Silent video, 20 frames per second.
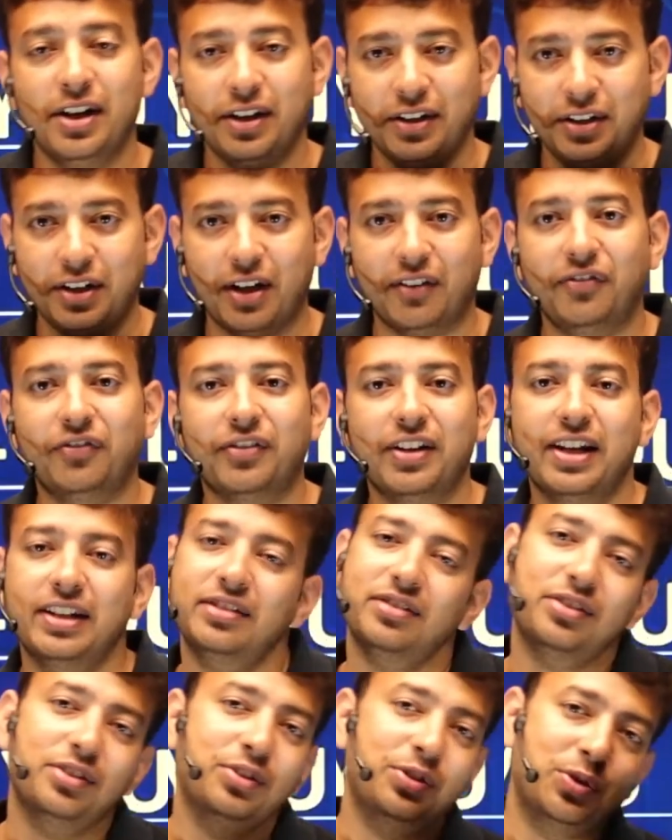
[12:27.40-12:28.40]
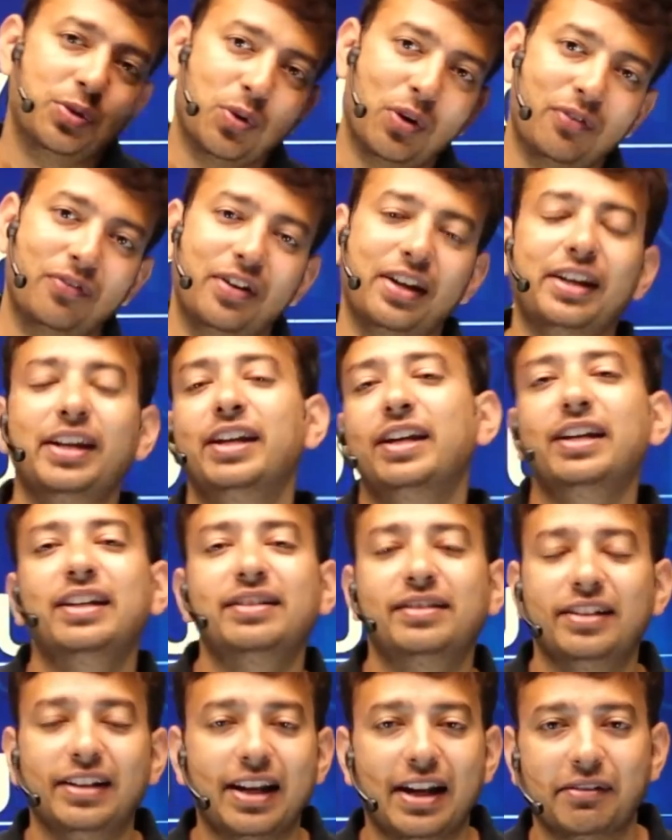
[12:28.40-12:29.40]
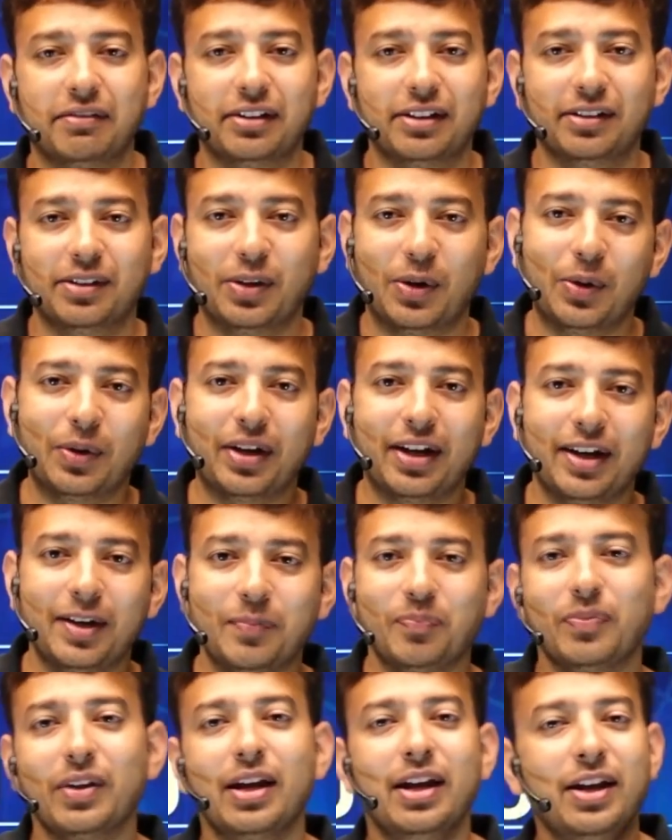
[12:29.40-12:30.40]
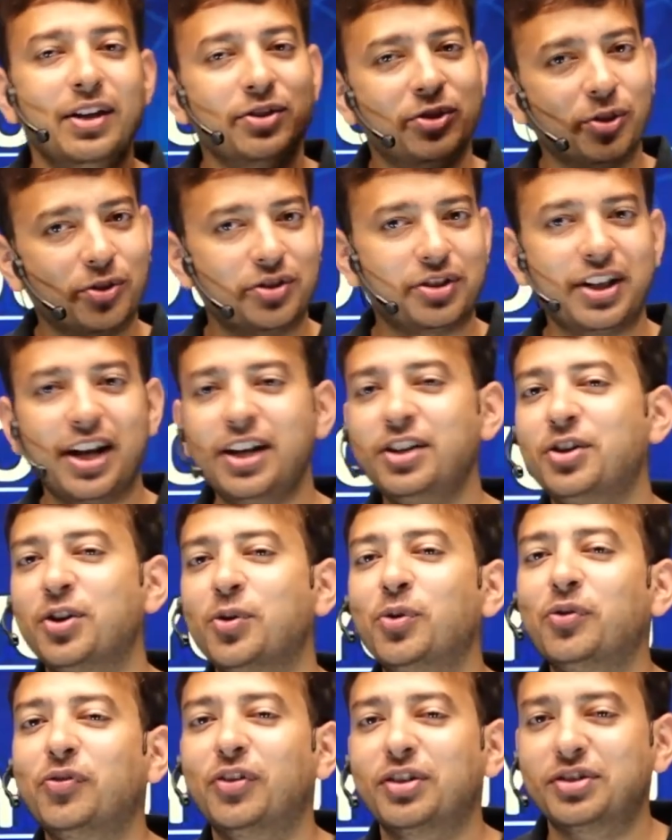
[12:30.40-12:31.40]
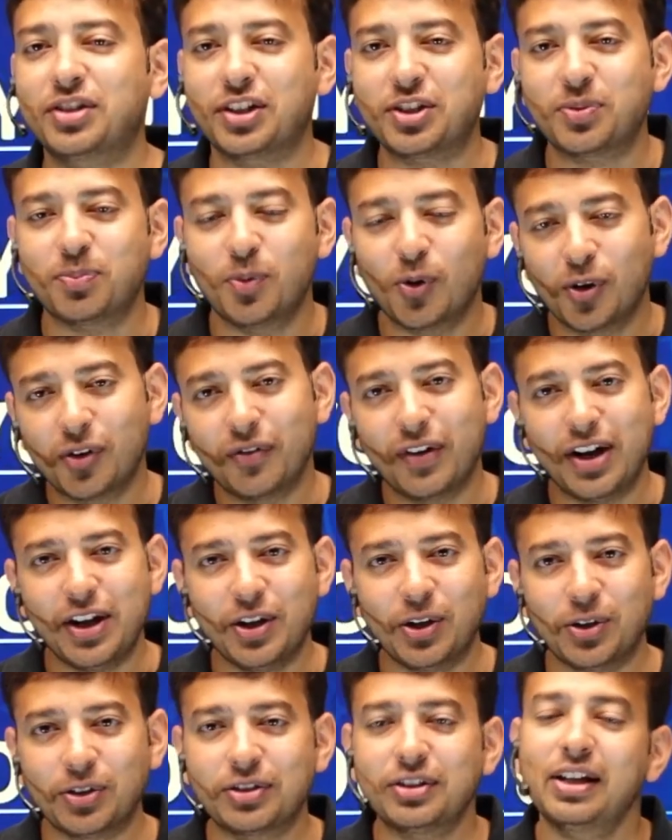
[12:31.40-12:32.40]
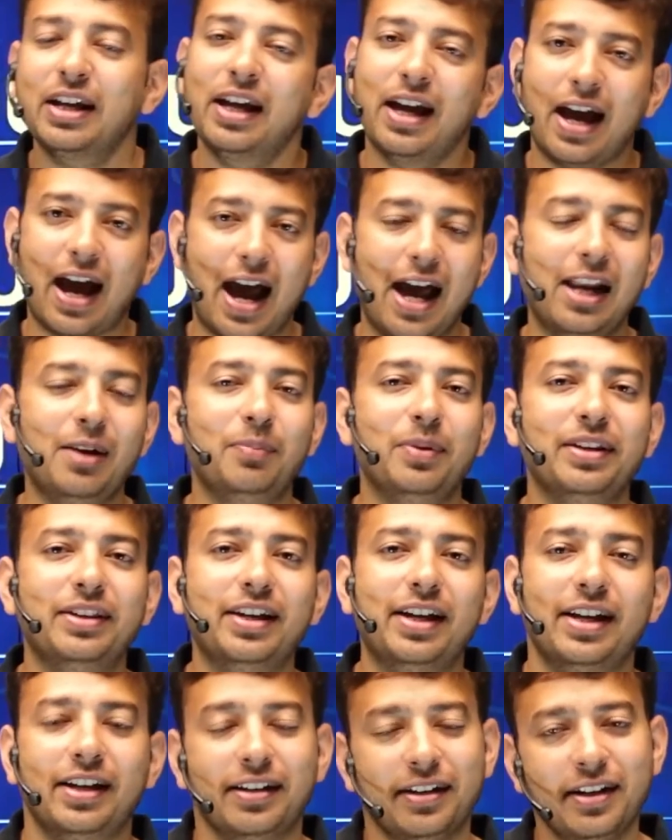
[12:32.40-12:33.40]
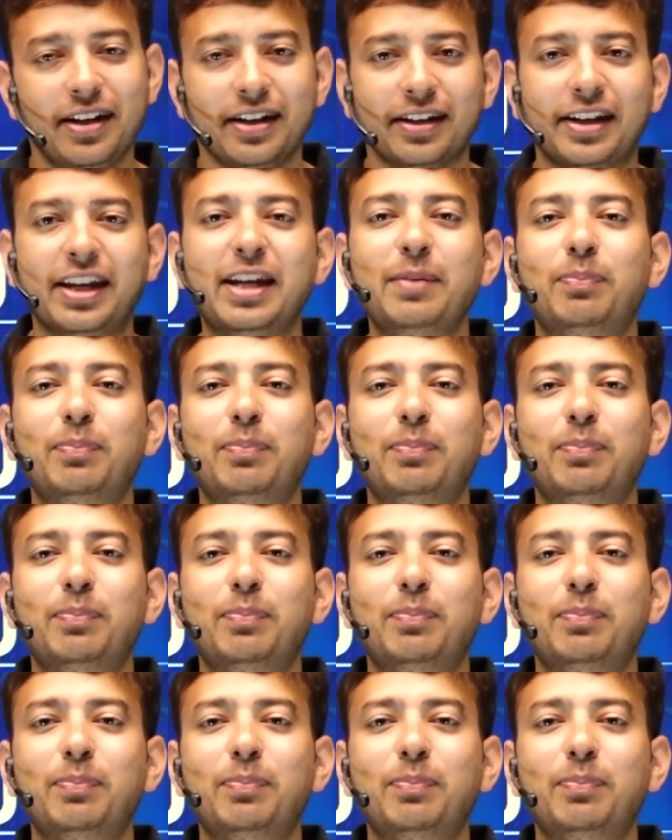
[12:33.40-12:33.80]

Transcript: toughness to a very easy level. Okay. So stay tuned for such more videos. I'll be there. Keep